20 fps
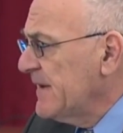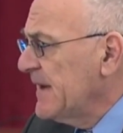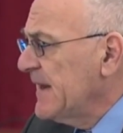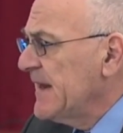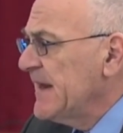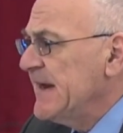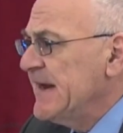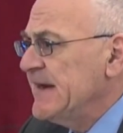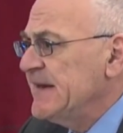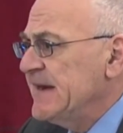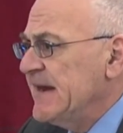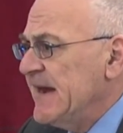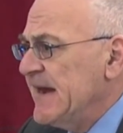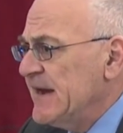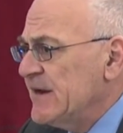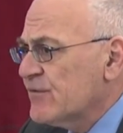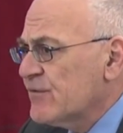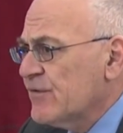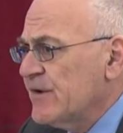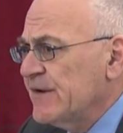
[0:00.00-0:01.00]
It
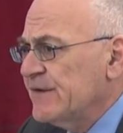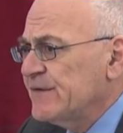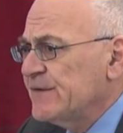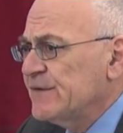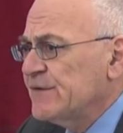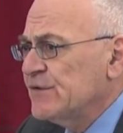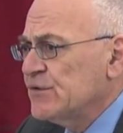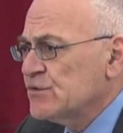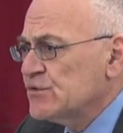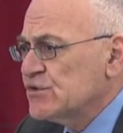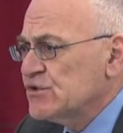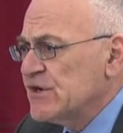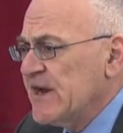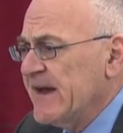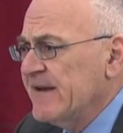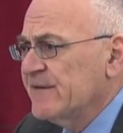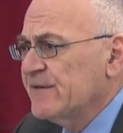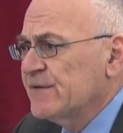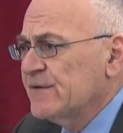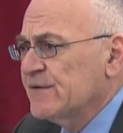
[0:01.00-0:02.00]
increases your
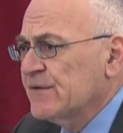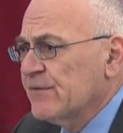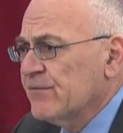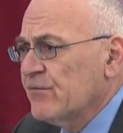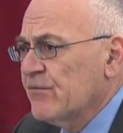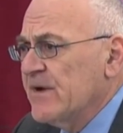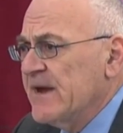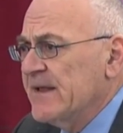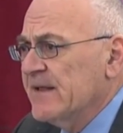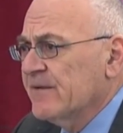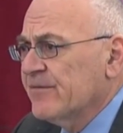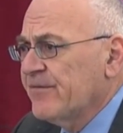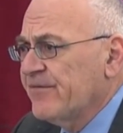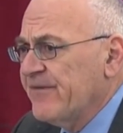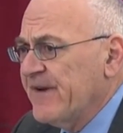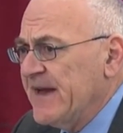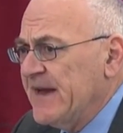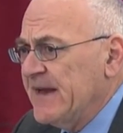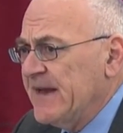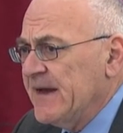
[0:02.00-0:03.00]
chances of renal
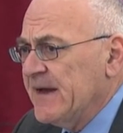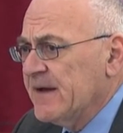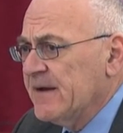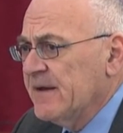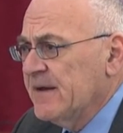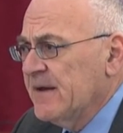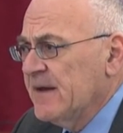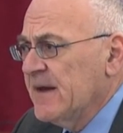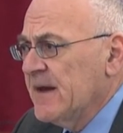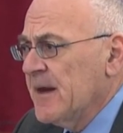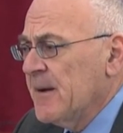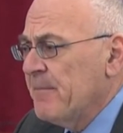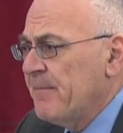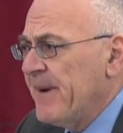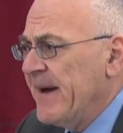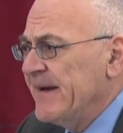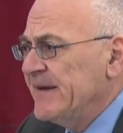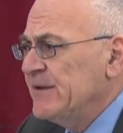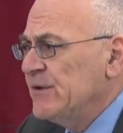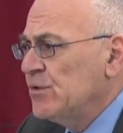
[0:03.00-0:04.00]
failure
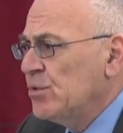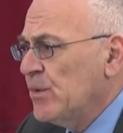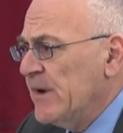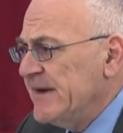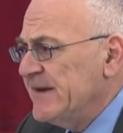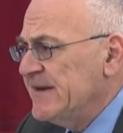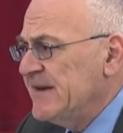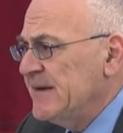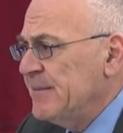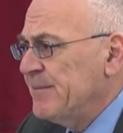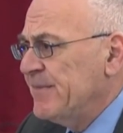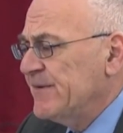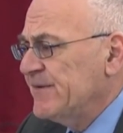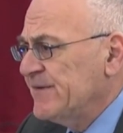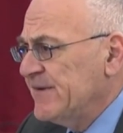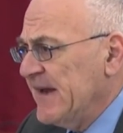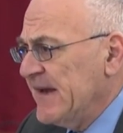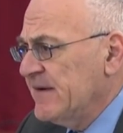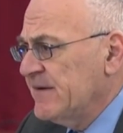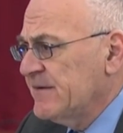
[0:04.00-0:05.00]
by
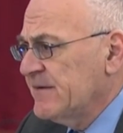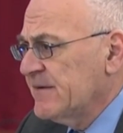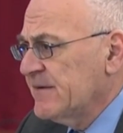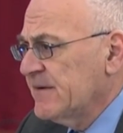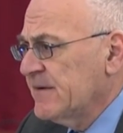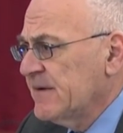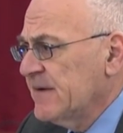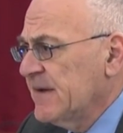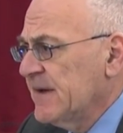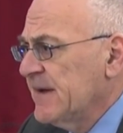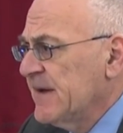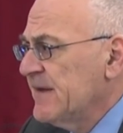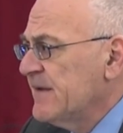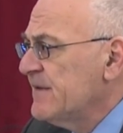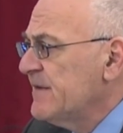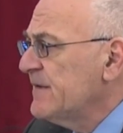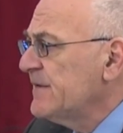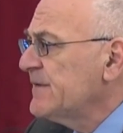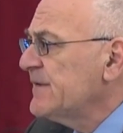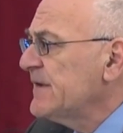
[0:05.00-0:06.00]
20%.
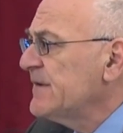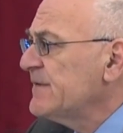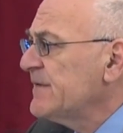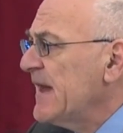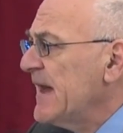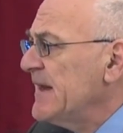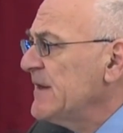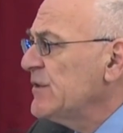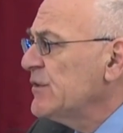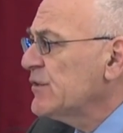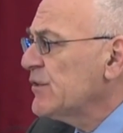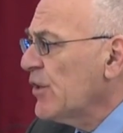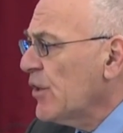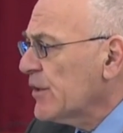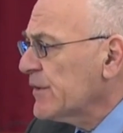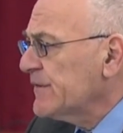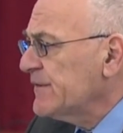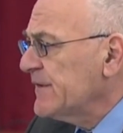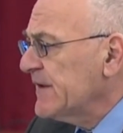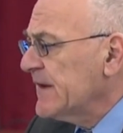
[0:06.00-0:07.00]
This is a
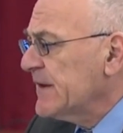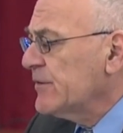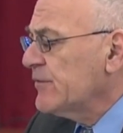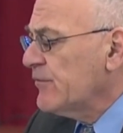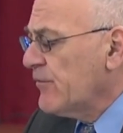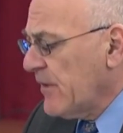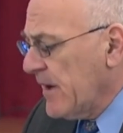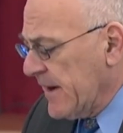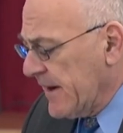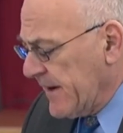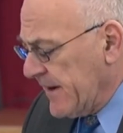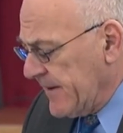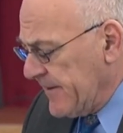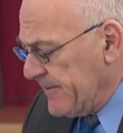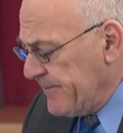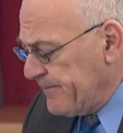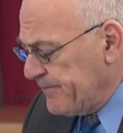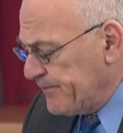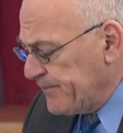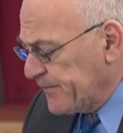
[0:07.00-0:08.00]
toxic drug.
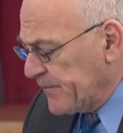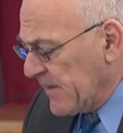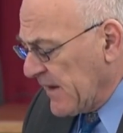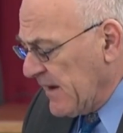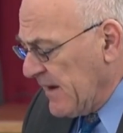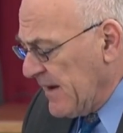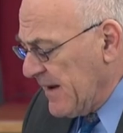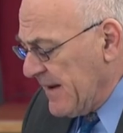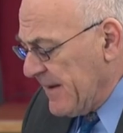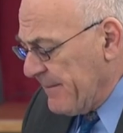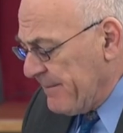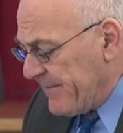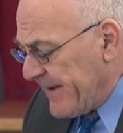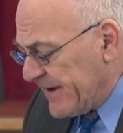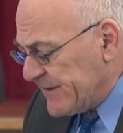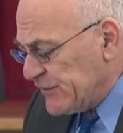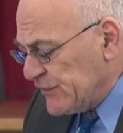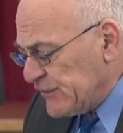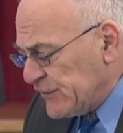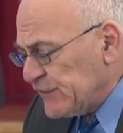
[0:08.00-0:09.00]

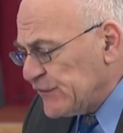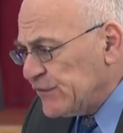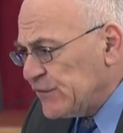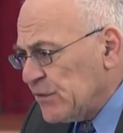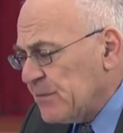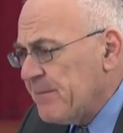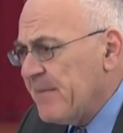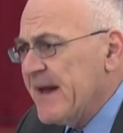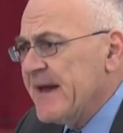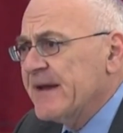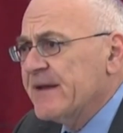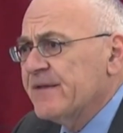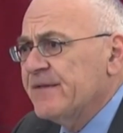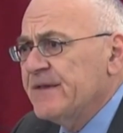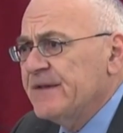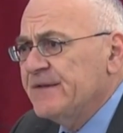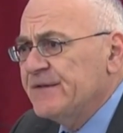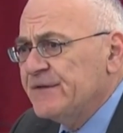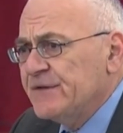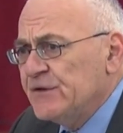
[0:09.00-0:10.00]
But just to make the
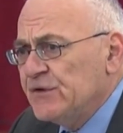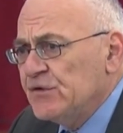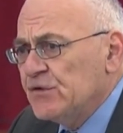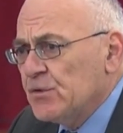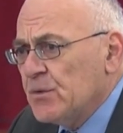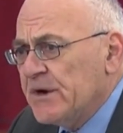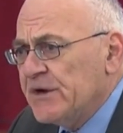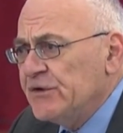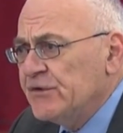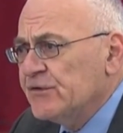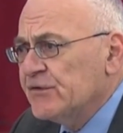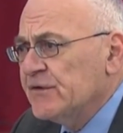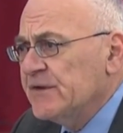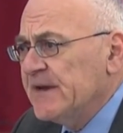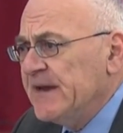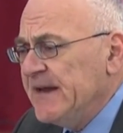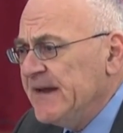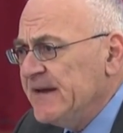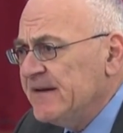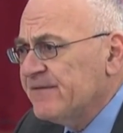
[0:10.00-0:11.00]
situation
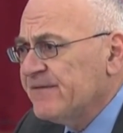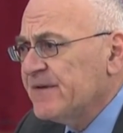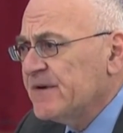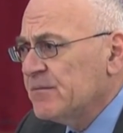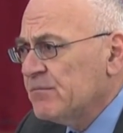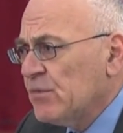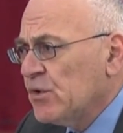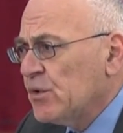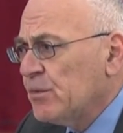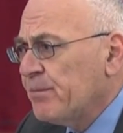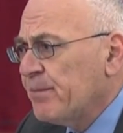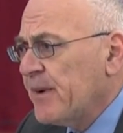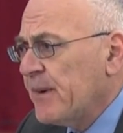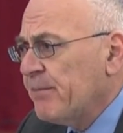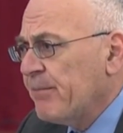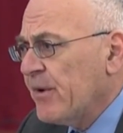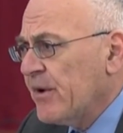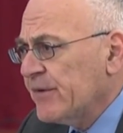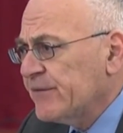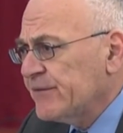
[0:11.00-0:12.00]
even more
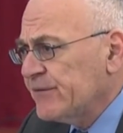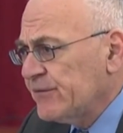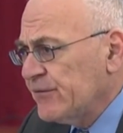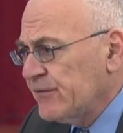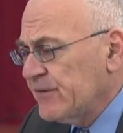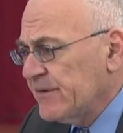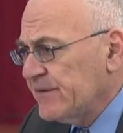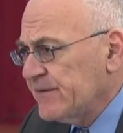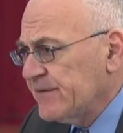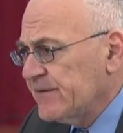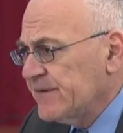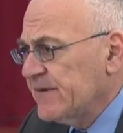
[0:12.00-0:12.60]
preposterous,